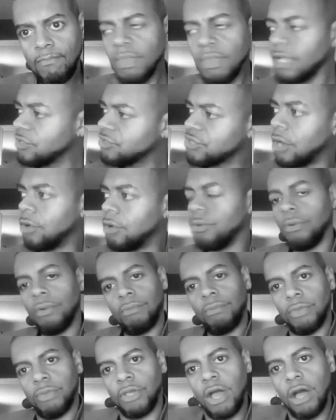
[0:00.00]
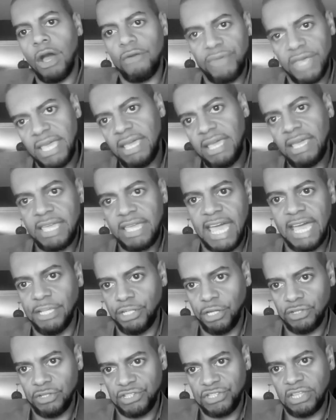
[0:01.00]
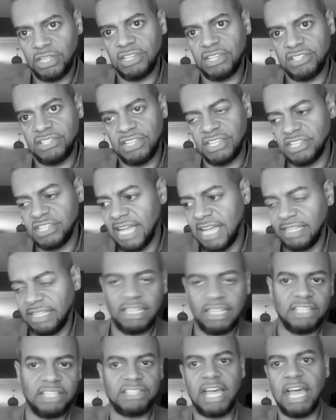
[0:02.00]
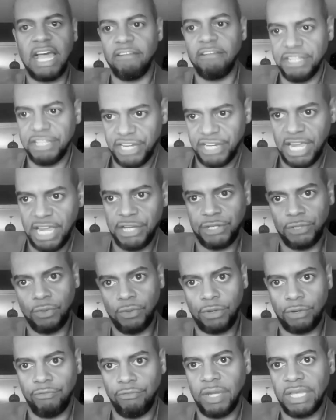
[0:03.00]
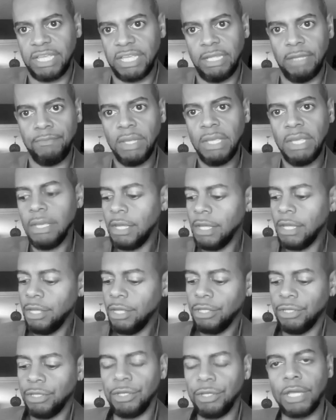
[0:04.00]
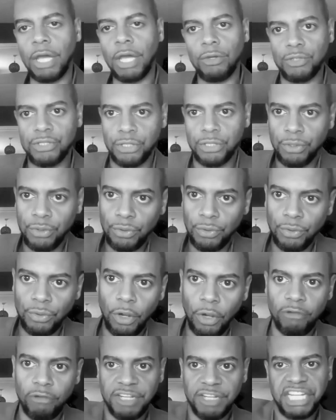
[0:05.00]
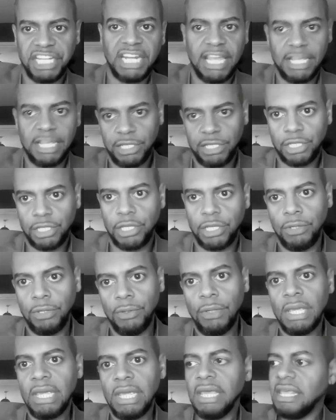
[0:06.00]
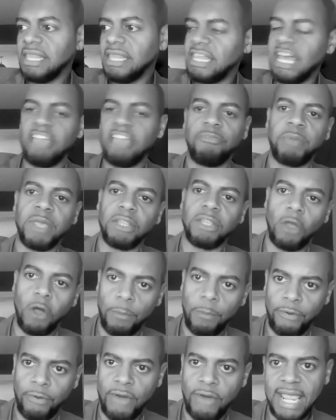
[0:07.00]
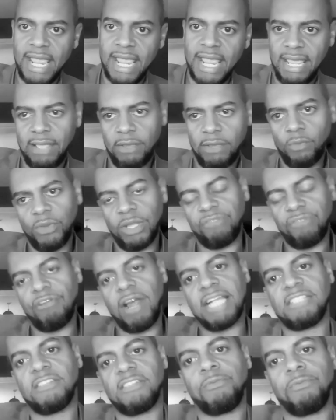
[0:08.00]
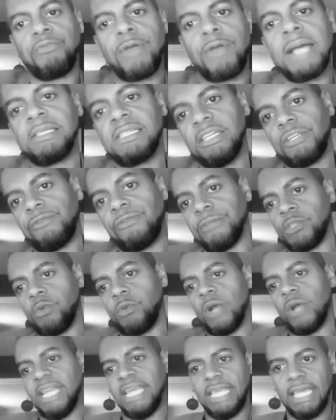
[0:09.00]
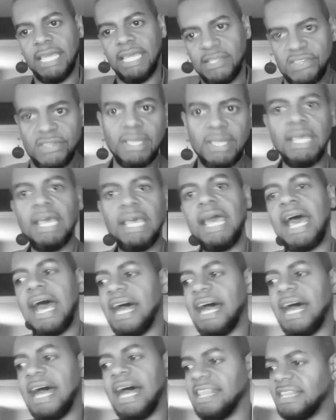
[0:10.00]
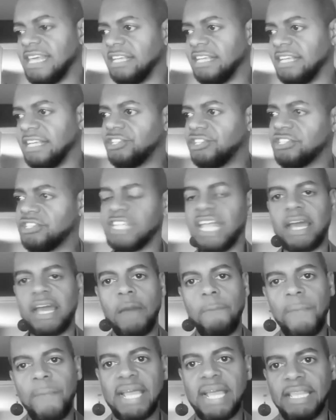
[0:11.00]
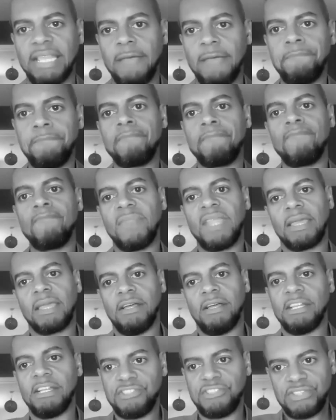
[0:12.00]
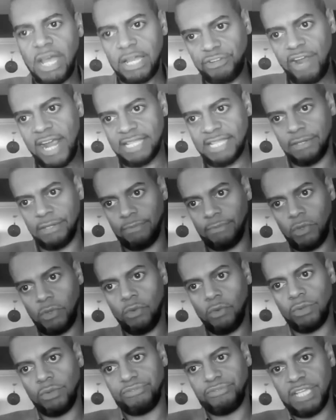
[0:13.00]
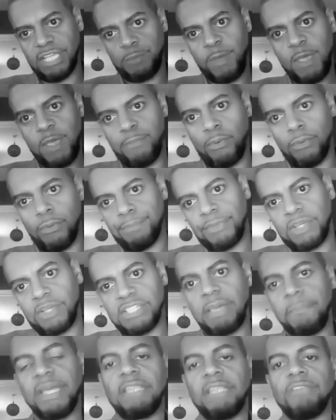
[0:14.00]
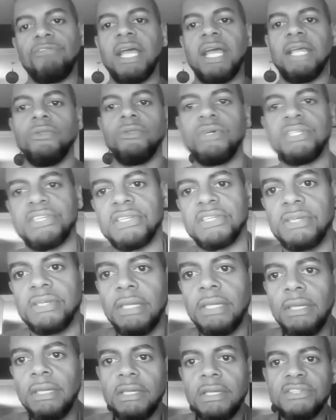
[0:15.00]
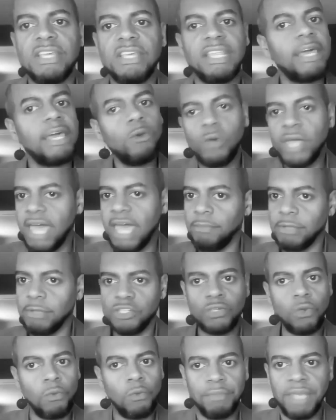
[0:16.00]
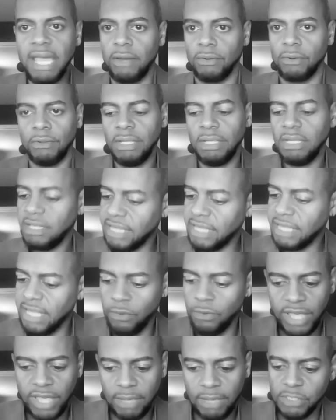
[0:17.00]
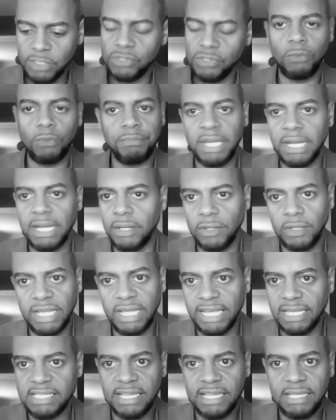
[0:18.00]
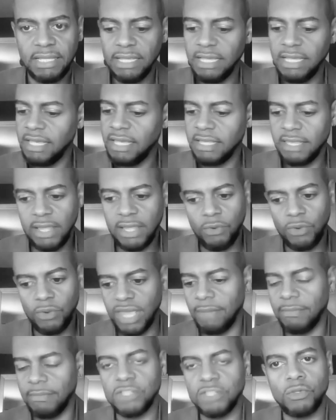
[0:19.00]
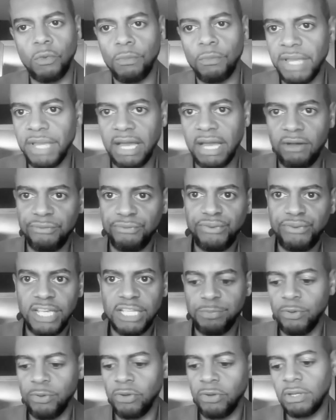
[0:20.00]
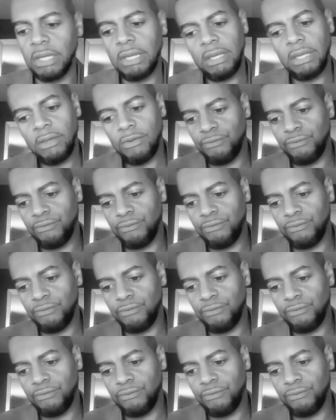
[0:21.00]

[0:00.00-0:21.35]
So you go over here, Kay Johnston has designed an entire educational curriculum. You go to Origin HQ, they've been operating with rites of passage for 20 years. And then just like a magnet, I just started attracting all of these people because I made the right noises. So they all came and sought me out. They all came and sought me out on LinkedIn. They all came and sought me out on Facebook.